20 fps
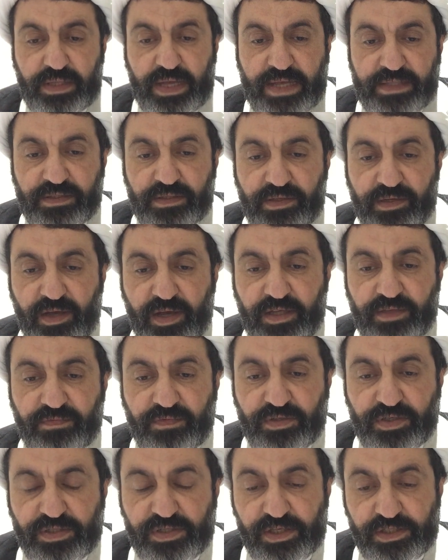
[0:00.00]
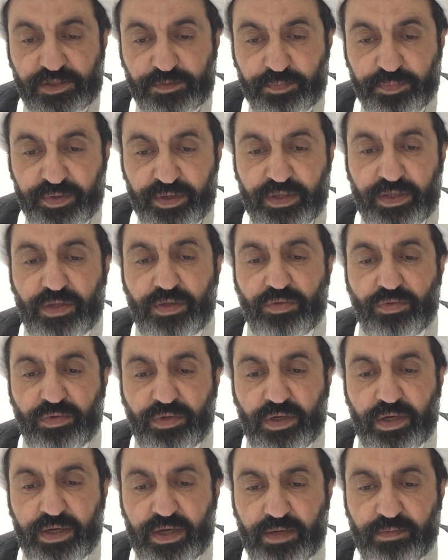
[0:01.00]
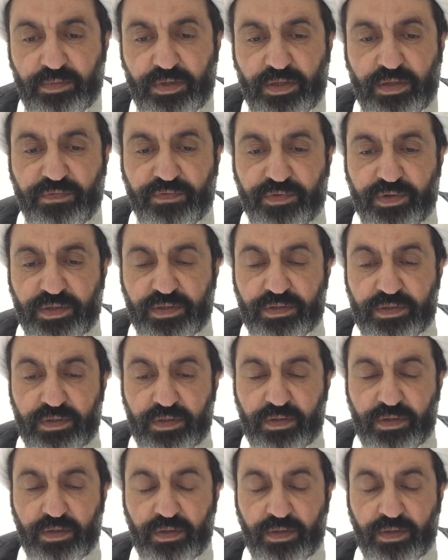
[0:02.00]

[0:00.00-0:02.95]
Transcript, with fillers: that light which is spread in dunya can be different